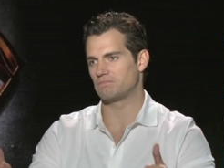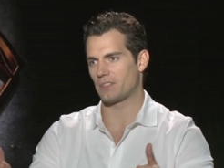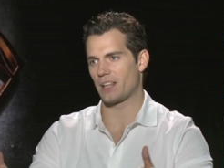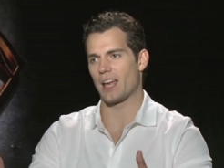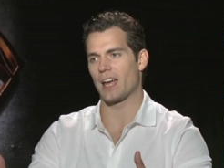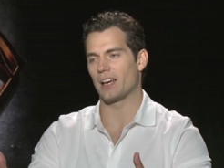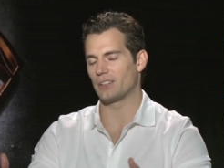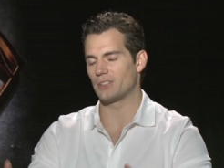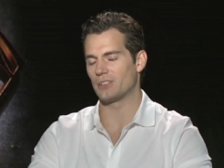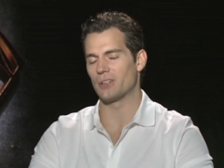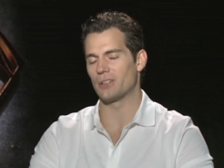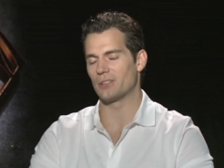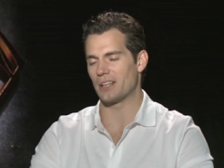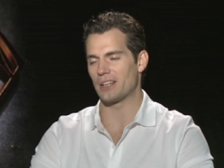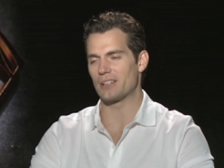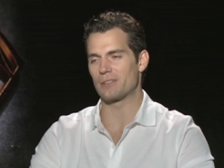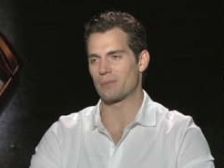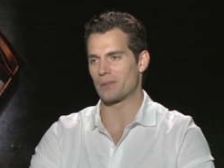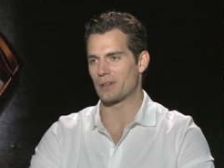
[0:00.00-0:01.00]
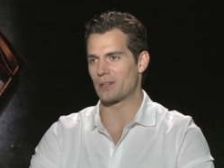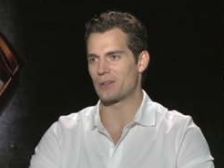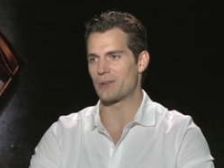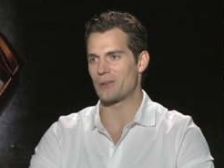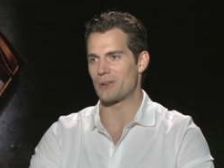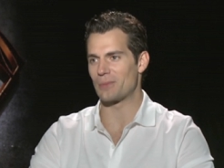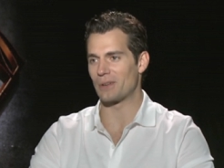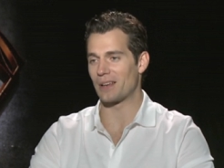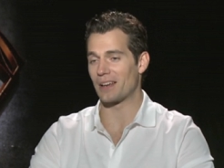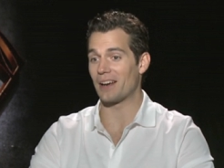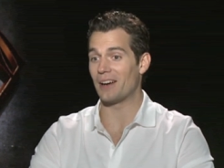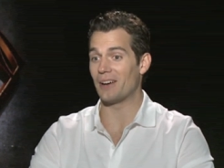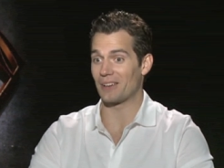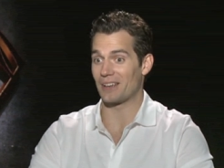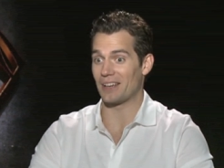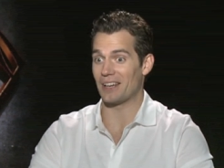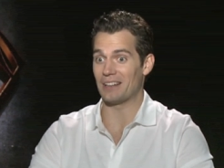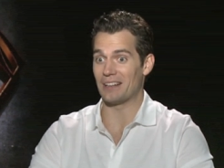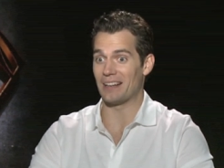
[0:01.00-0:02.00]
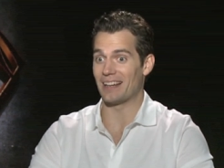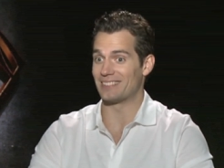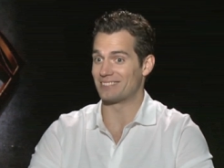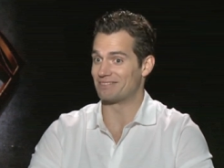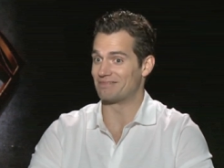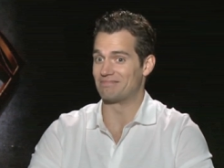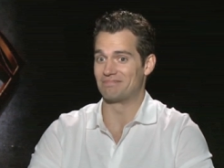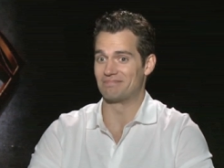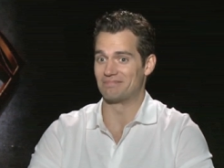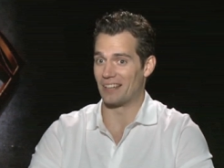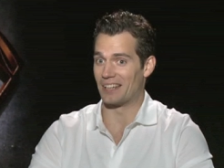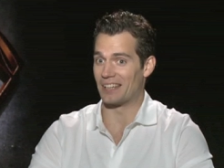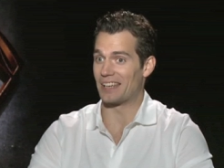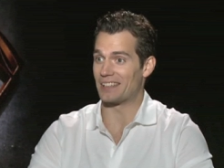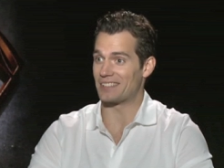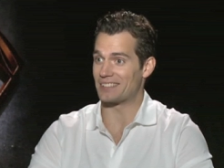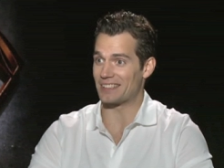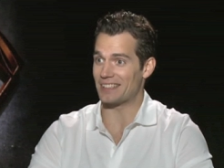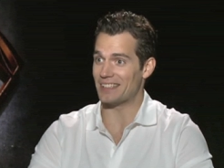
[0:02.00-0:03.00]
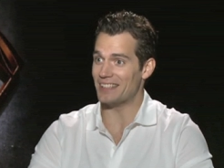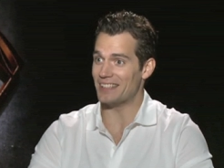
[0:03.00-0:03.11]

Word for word: yeah, dude, that's pretty cool. I'm like, okay, I, I guess it